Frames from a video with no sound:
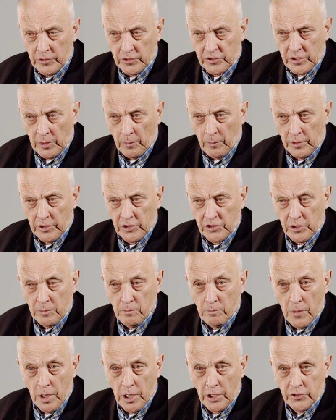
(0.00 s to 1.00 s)
someone as a
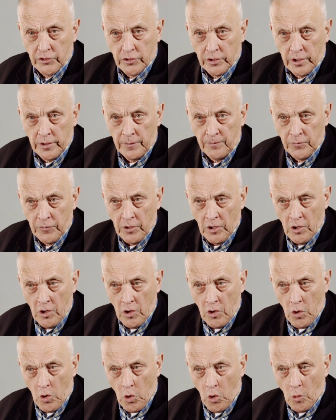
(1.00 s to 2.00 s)
murderer
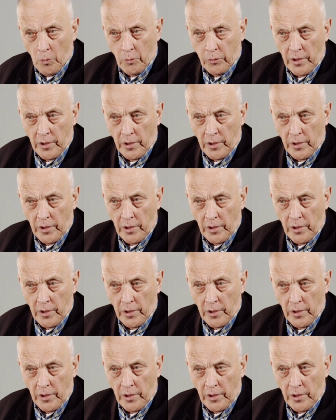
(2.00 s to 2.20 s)
or